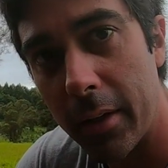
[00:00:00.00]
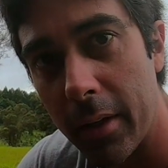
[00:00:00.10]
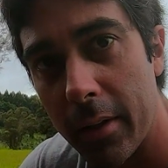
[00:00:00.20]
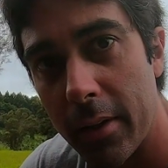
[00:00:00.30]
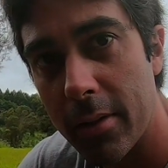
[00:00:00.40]

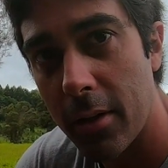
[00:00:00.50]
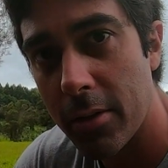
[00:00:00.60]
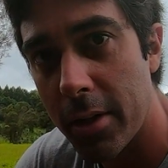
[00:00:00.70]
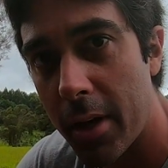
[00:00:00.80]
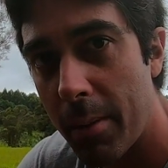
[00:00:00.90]
get this all
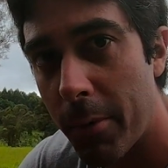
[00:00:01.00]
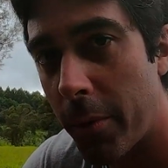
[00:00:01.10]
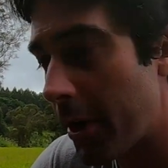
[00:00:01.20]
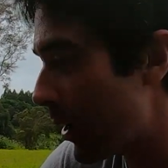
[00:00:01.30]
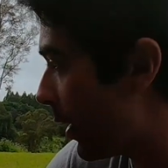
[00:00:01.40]
set up
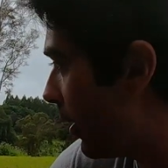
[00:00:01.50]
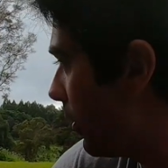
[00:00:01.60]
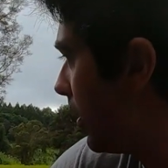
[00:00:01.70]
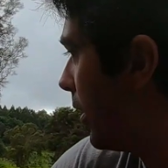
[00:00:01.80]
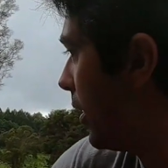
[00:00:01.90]
and ready to
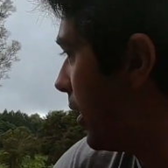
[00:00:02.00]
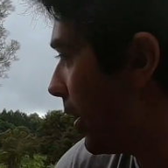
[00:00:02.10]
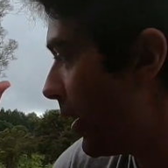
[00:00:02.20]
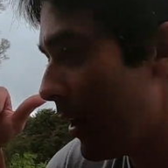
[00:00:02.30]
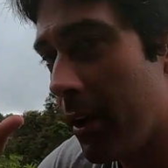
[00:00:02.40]
go,
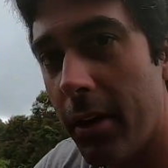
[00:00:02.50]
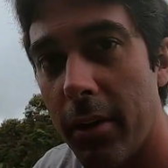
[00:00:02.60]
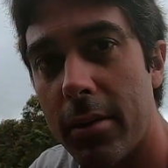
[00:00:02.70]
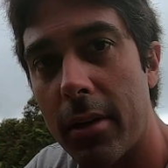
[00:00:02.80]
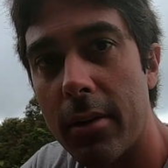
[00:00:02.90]
and
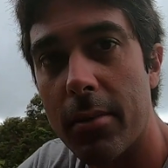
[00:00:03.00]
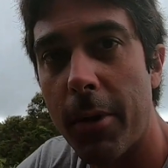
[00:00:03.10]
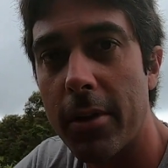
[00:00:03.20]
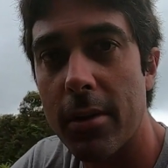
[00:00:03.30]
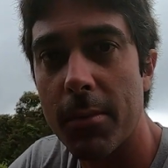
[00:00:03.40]
let's get to
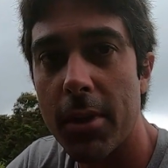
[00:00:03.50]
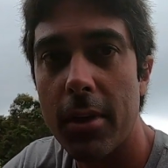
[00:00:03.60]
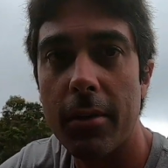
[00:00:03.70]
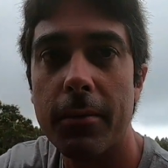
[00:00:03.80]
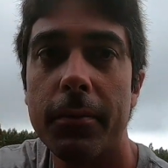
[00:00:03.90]
spreading some seed.